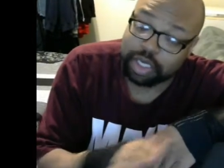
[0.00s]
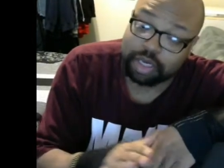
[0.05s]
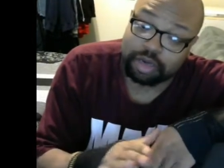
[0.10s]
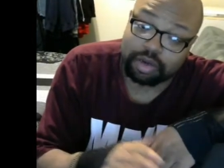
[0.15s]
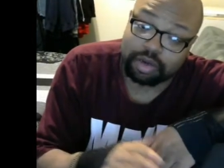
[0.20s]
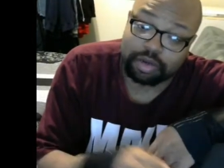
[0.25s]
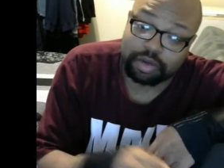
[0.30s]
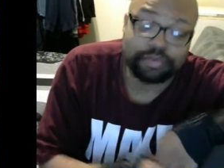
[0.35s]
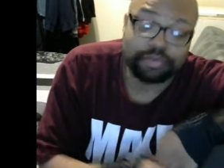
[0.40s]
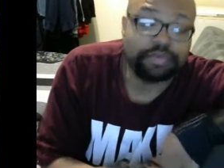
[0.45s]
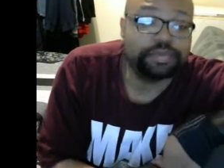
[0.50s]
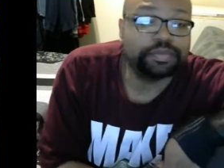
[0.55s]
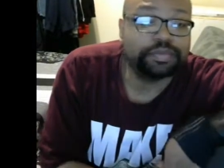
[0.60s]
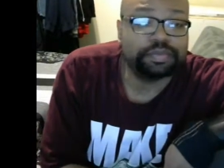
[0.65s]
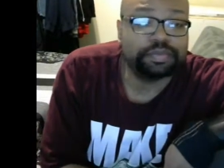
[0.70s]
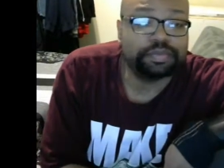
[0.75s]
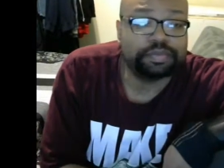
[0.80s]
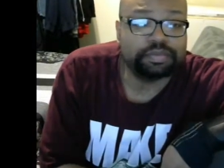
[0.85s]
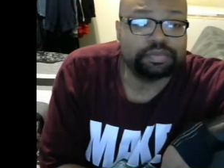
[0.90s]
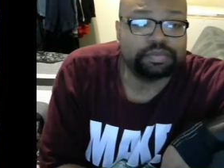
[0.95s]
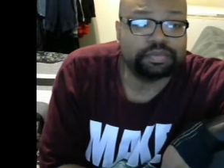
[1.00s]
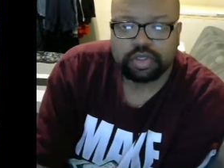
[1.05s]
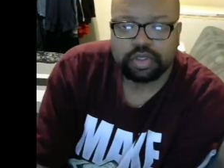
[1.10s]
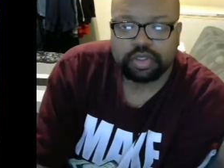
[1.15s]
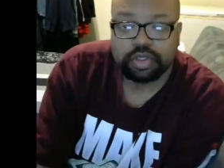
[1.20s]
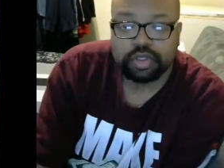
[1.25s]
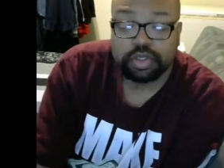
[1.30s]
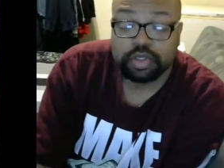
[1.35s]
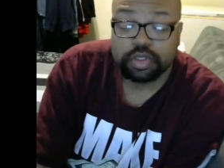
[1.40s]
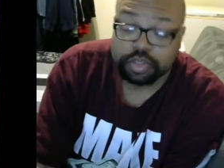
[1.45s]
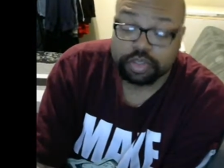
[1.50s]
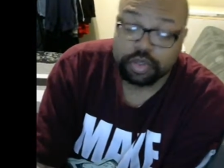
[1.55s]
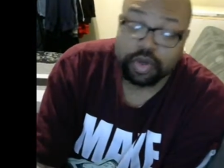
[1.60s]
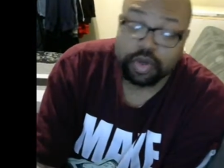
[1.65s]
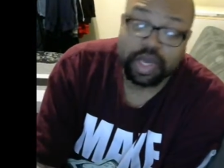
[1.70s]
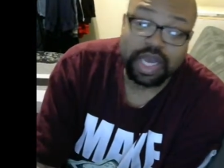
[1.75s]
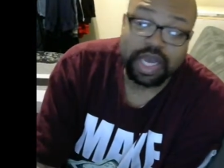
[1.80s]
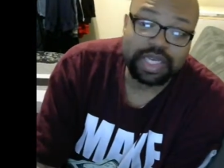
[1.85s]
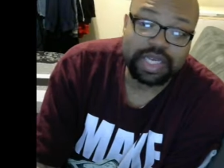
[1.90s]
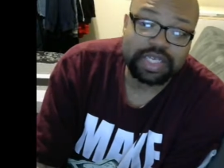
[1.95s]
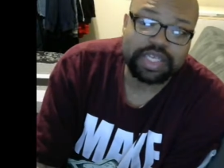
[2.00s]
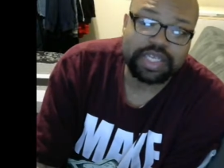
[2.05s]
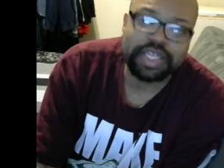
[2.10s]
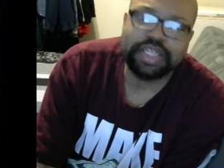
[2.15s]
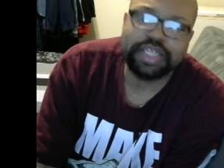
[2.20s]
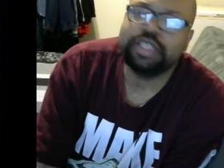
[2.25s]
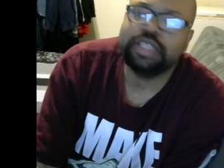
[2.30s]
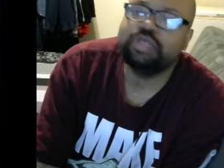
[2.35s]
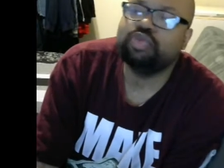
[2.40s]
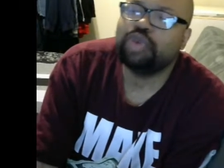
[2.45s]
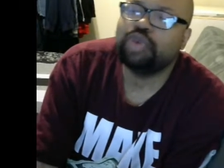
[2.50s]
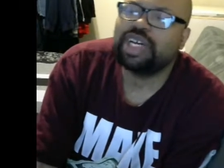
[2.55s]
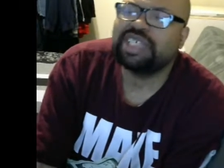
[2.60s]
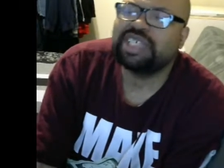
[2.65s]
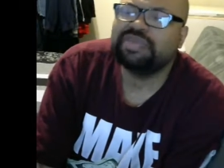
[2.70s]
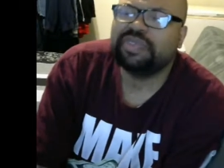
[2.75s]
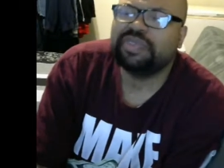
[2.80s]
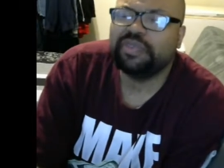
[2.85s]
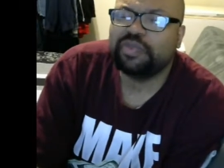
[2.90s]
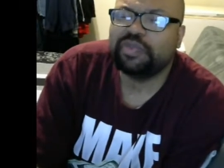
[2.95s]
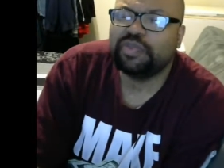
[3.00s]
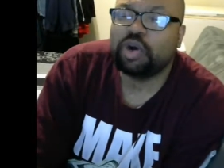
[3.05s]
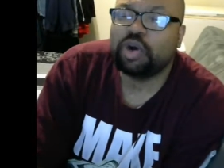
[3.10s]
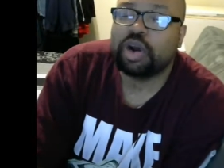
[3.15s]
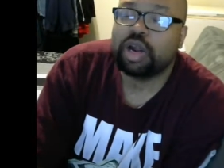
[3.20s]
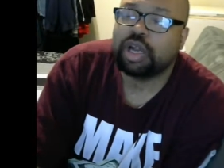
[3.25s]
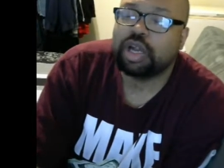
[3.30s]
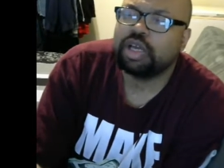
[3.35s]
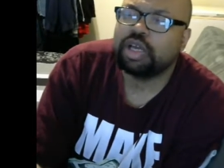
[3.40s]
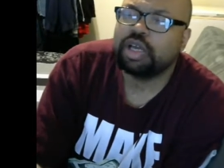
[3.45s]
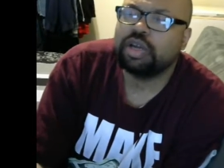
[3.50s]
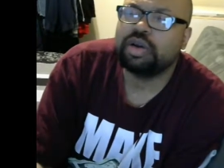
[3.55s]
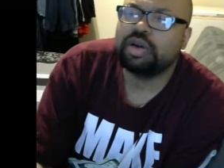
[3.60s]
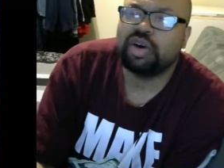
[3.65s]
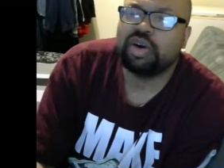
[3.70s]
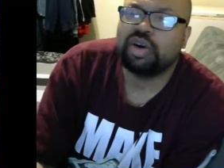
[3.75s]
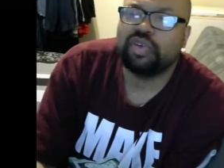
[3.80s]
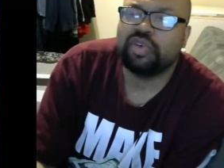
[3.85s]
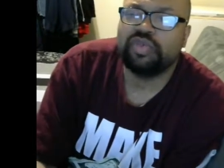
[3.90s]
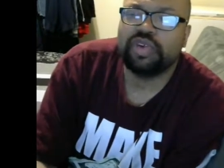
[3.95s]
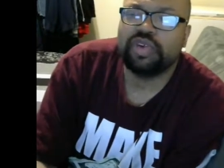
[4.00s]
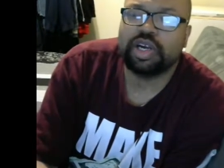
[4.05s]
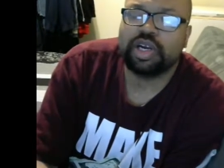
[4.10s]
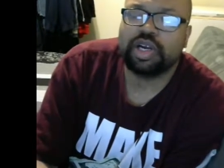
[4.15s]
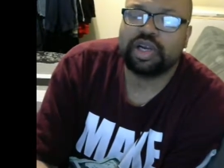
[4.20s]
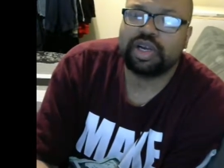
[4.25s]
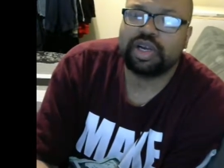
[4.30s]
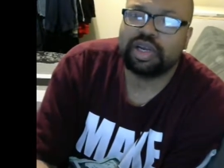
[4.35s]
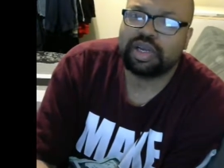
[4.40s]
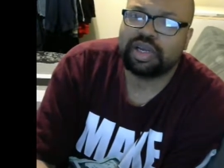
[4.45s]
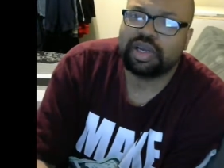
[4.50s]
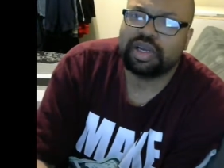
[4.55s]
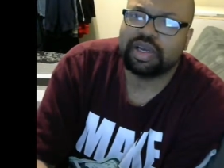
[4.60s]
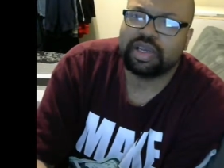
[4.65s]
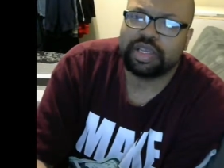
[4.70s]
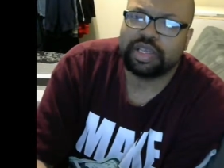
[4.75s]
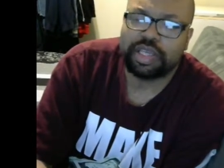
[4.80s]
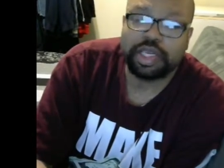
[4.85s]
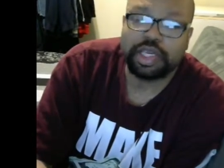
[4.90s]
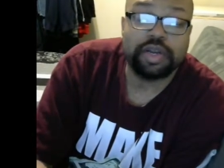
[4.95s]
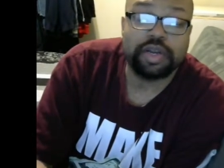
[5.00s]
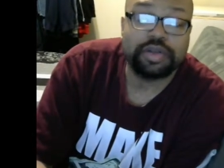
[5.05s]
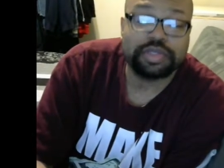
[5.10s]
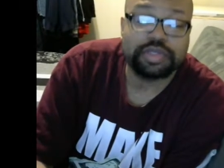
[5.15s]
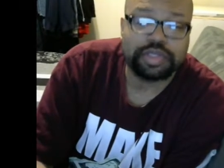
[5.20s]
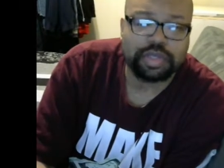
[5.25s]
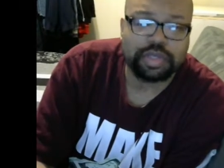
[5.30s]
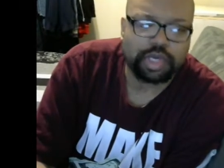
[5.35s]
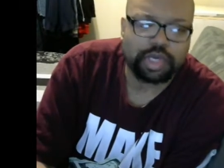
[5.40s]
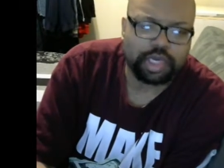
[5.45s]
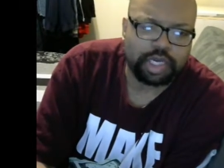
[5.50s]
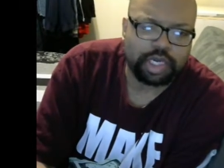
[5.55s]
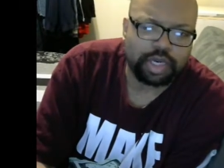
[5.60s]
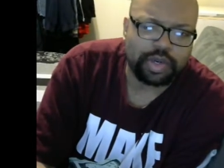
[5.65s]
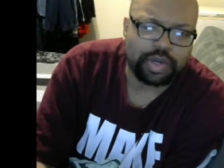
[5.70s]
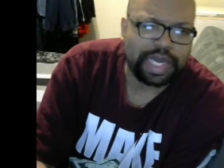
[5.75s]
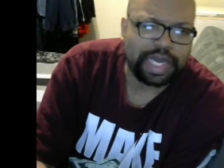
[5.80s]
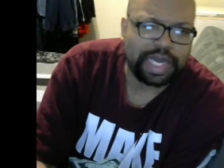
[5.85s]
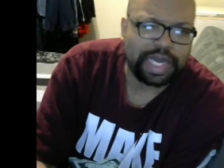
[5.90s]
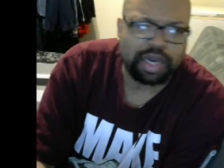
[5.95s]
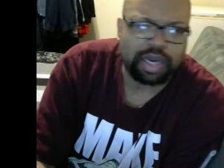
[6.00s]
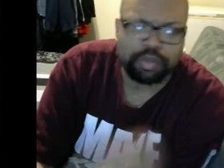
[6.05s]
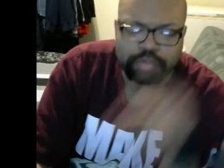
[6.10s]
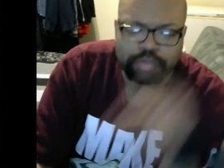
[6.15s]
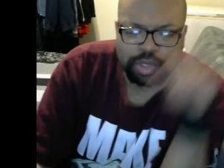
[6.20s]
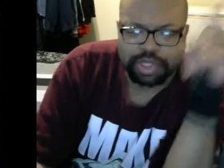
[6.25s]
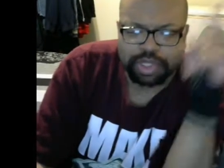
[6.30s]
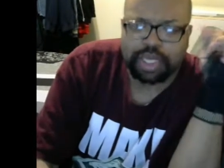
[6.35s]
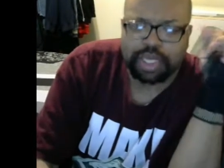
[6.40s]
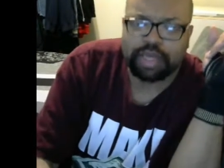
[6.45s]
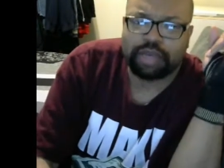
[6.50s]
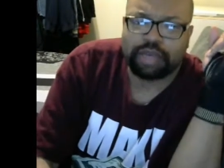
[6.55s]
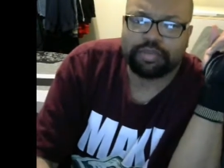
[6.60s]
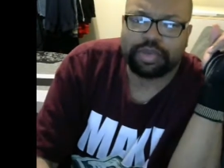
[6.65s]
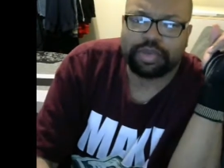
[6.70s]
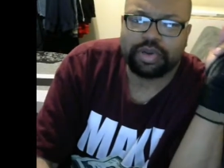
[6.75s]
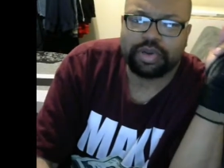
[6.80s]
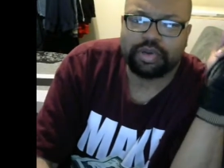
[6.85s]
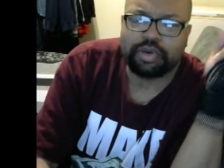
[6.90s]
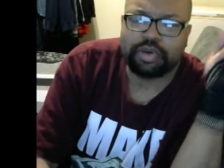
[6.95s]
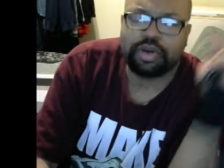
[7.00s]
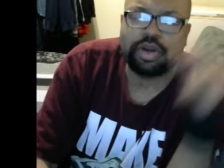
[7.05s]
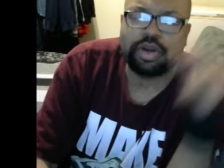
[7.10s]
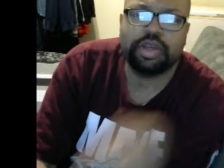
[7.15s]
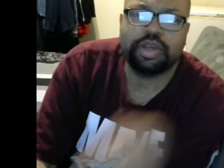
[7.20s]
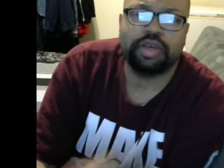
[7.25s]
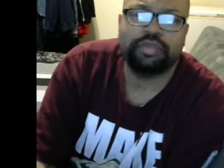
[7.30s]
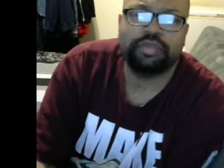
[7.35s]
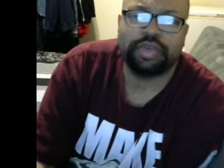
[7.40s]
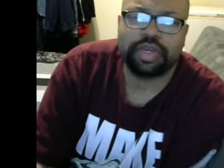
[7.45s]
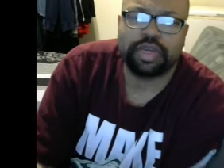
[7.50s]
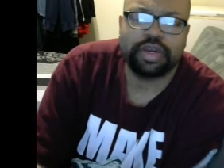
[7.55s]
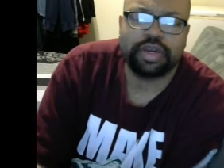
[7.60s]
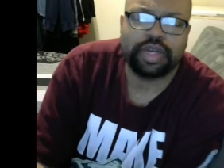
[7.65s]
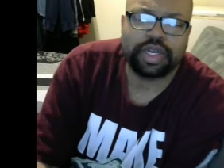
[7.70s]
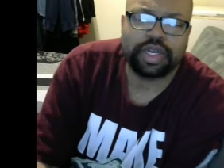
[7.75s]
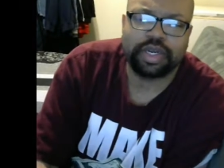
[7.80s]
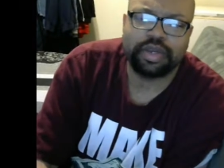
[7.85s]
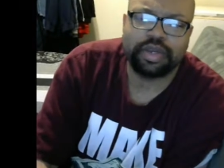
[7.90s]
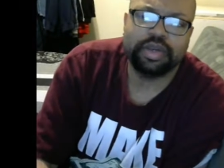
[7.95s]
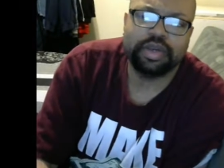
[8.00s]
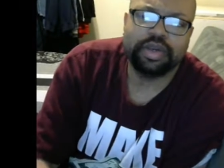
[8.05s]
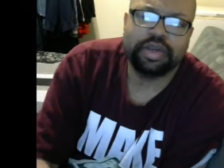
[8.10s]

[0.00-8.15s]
it off. So I did this once before, a little over uh, a year or so ago, and I'll put that up in the corner up here and.